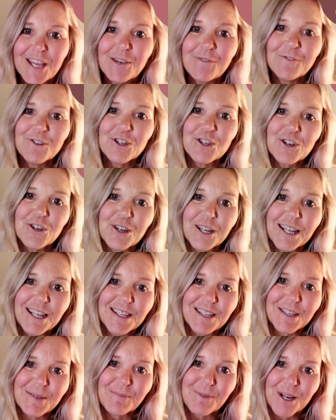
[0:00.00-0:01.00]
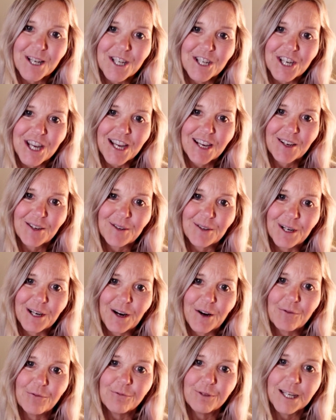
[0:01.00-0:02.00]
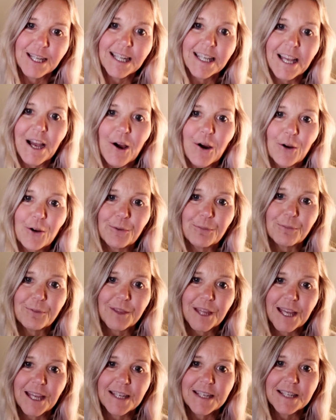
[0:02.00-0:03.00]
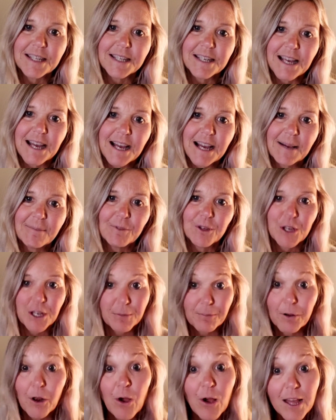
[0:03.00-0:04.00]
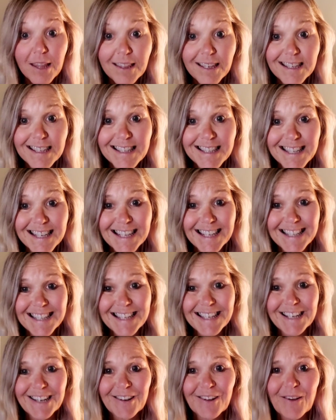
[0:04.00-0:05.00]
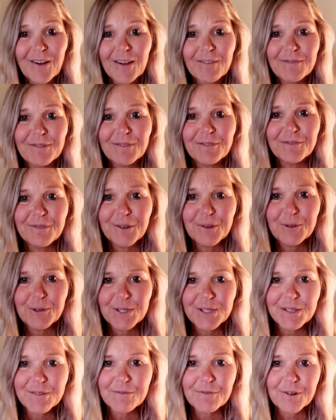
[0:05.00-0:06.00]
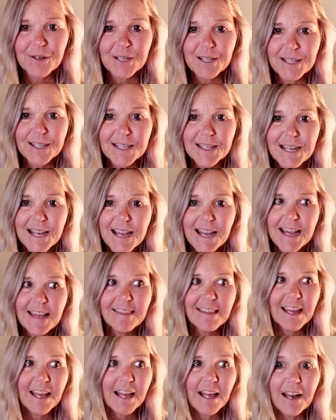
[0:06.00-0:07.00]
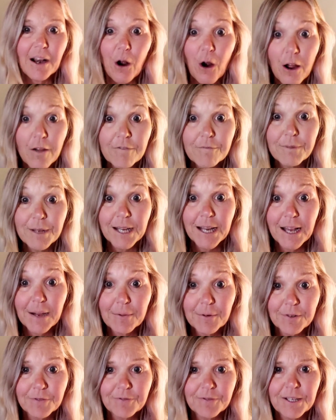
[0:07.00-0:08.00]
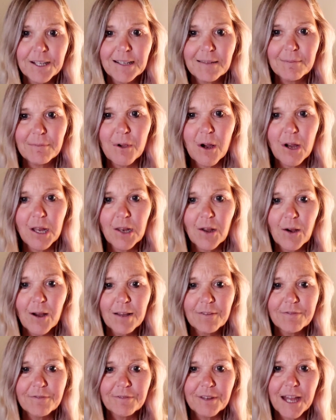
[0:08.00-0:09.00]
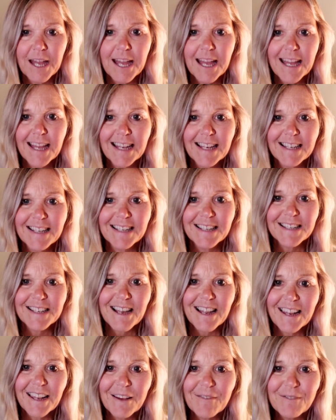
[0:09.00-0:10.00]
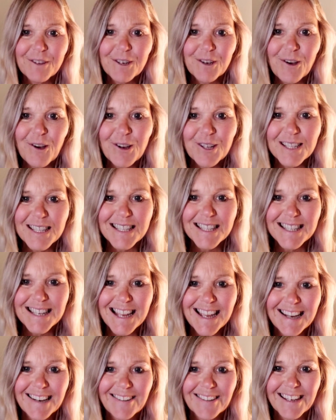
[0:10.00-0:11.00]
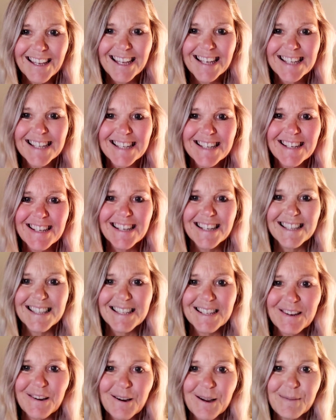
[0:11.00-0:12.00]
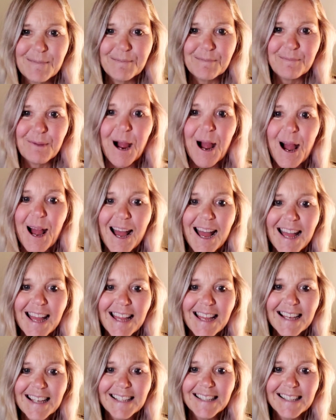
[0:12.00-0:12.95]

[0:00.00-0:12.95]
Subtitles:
you for tuning into my channel, and I really hope that you can apply these things in your life and feel the difference that I've been able to feel in my life. And I love you lots, and I'll catch you next time. Bye.